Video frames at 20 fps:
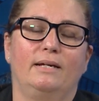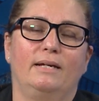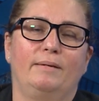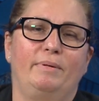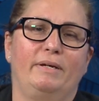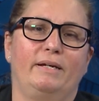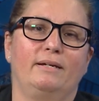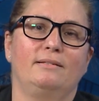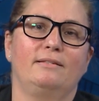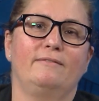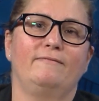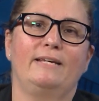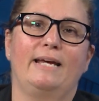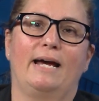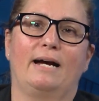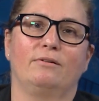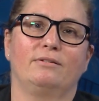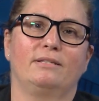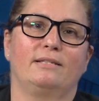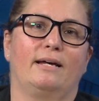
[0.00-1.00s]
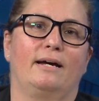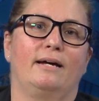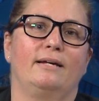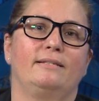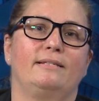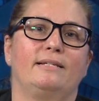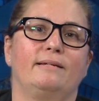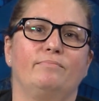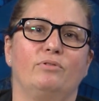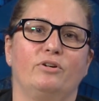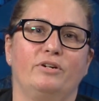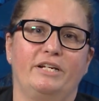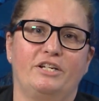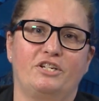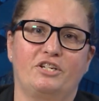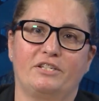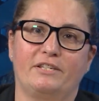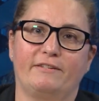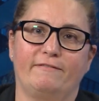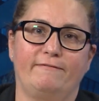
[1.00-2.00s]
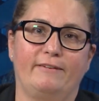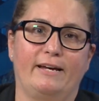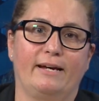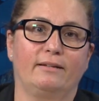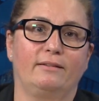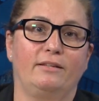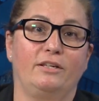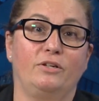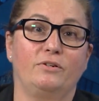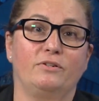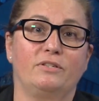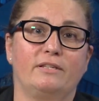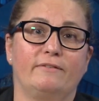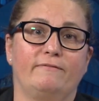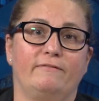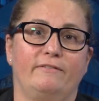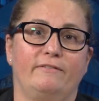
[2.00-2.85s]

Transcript: Because of the outsized and pernicious effect the use of